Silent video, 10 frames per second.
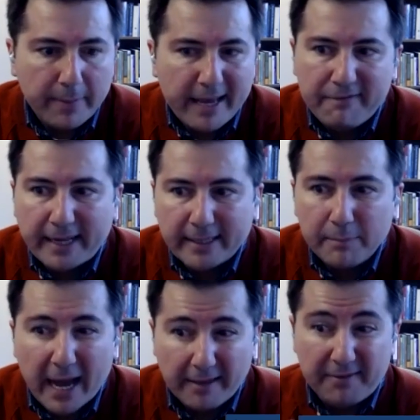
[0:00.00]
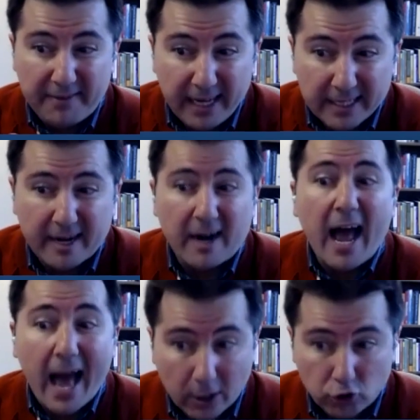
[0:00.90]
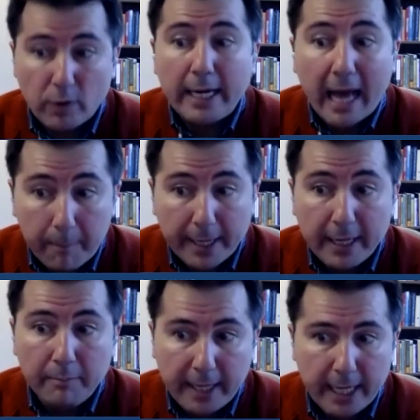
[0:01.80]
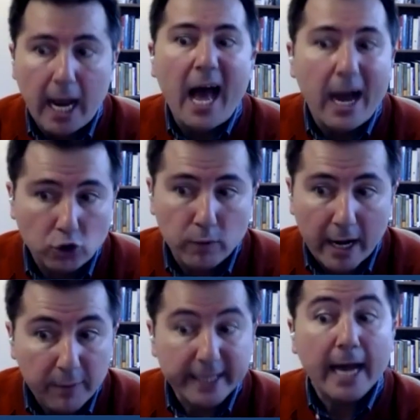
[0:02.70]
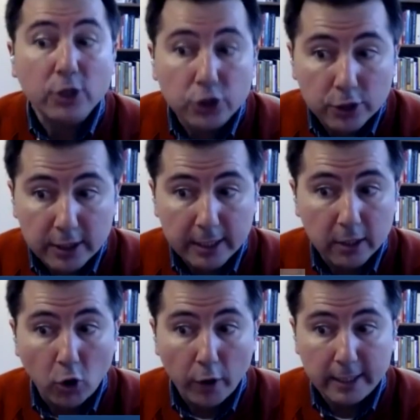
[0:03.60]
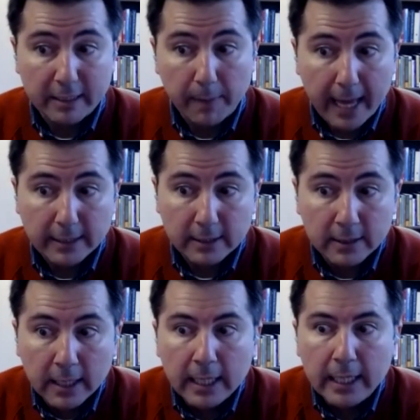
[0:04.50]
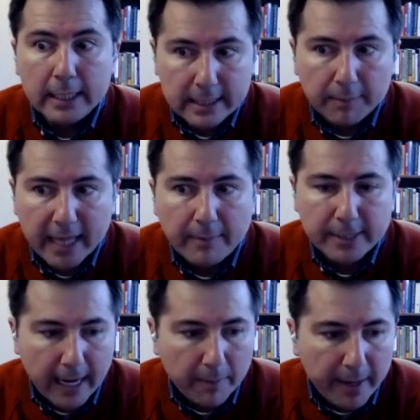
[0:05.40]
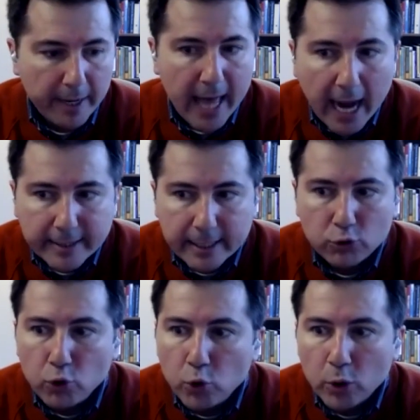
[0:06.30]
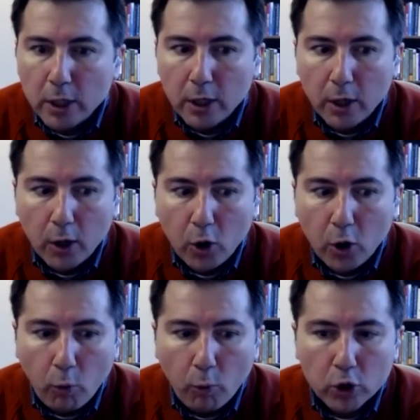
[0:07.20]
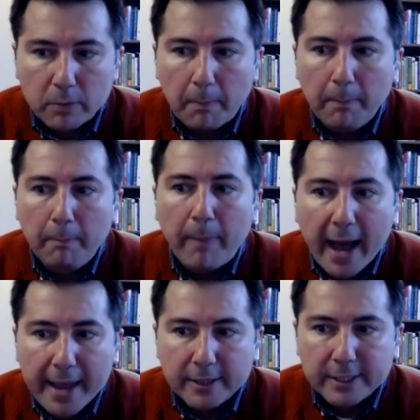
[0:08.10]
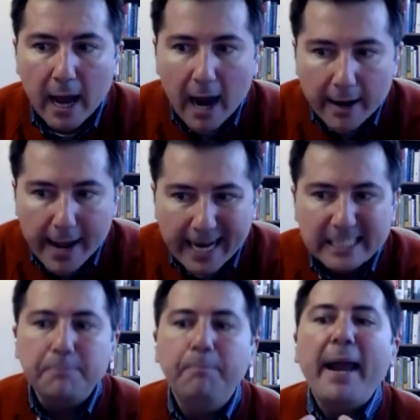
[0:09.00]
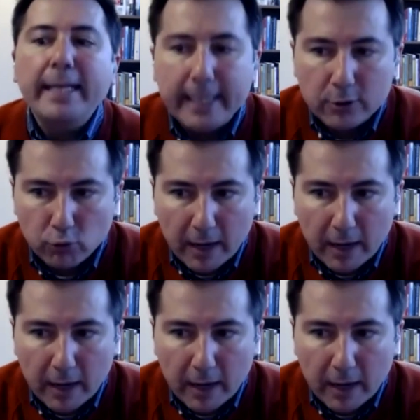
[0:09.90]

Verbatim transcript: be affected by things that are actually happening, meaning actual reductions in oil supplies. Sometimes they can be reacting to what buyers are expecting to